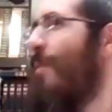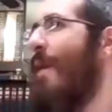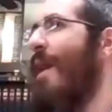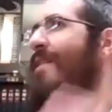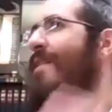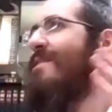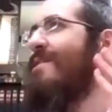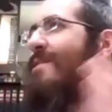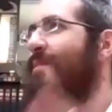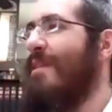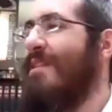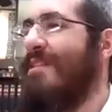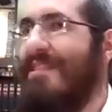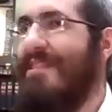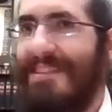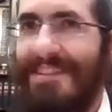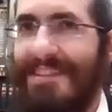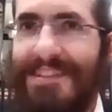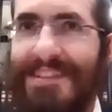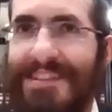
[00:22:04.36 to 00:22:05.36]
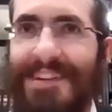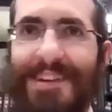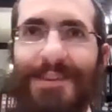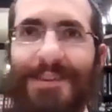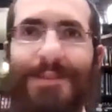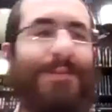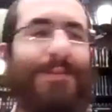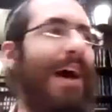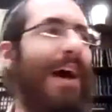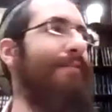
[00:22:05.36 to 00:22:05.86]
You were by this minion,
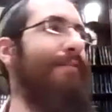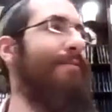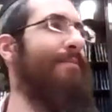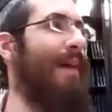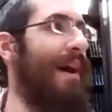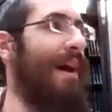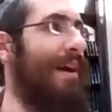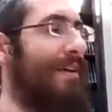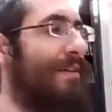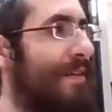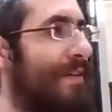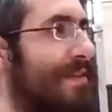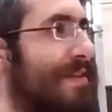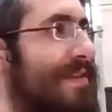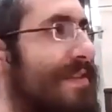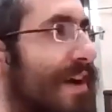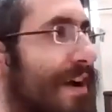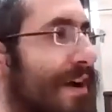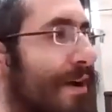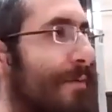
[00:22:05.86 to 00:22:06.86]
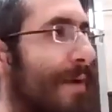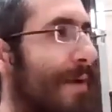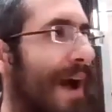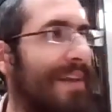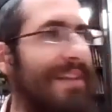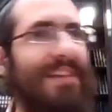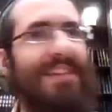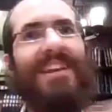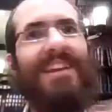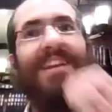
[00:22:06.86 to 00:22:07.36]
you daven might have, and you stuck
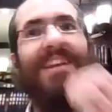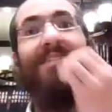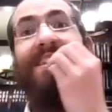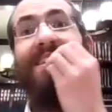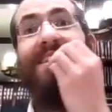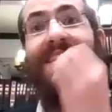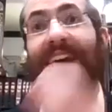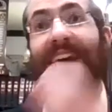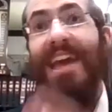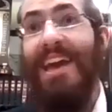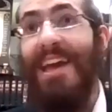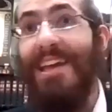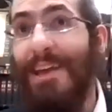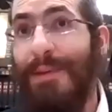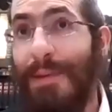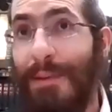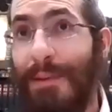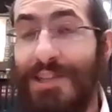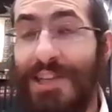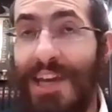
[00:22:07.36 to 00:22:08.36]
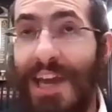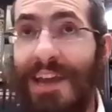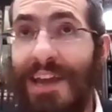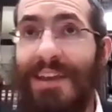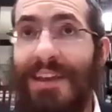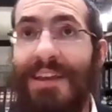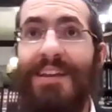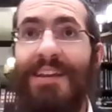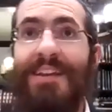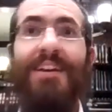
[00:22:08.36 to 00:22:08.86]
around, and you didn't even say Hayyim
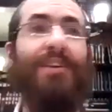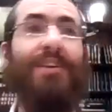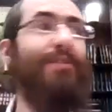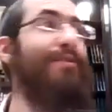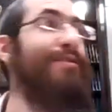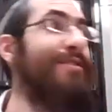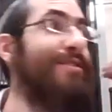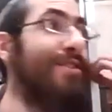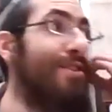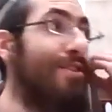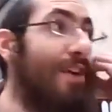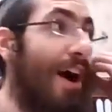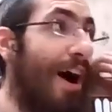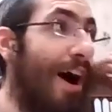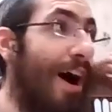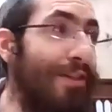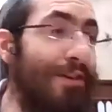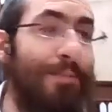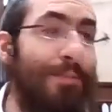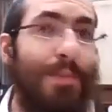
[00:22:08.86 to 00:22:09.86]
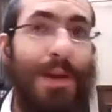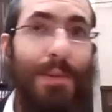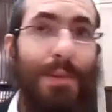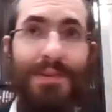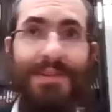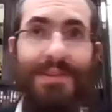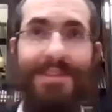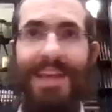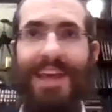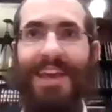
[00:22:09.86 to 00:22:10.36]
Sheni. You just heard other
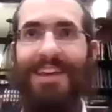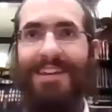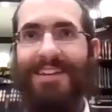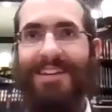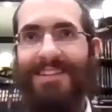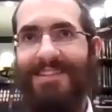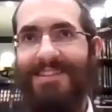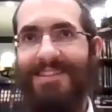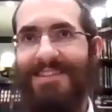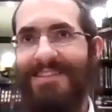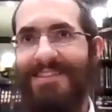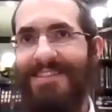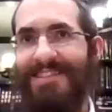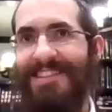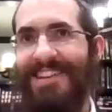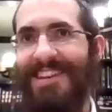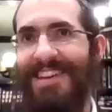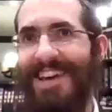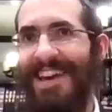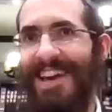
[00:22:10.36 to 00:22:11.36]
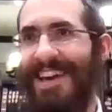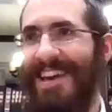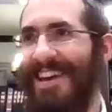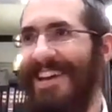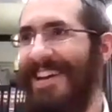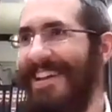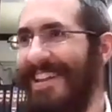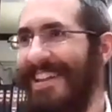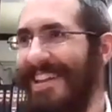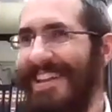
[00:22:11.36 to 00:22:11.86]
people saying it.
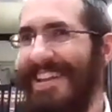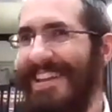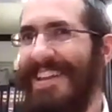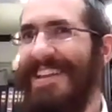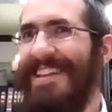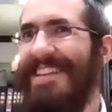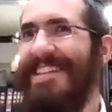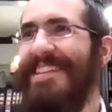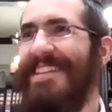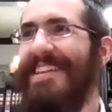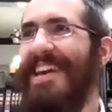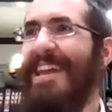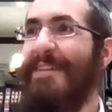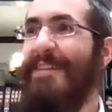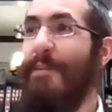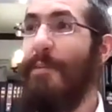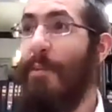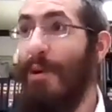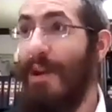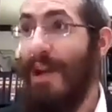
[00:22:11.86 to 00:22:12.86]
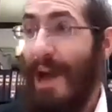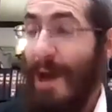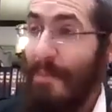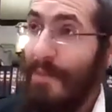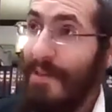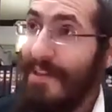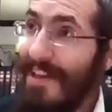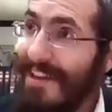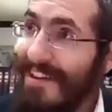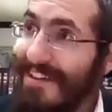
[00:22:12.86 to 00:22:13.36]
It's getting even more
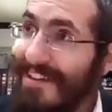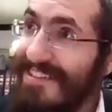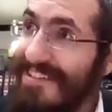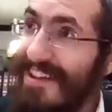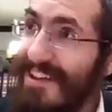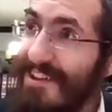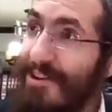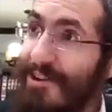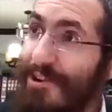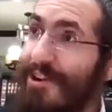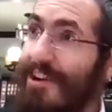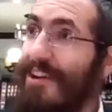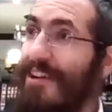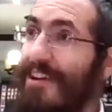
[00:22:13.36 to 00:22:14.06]
complicated.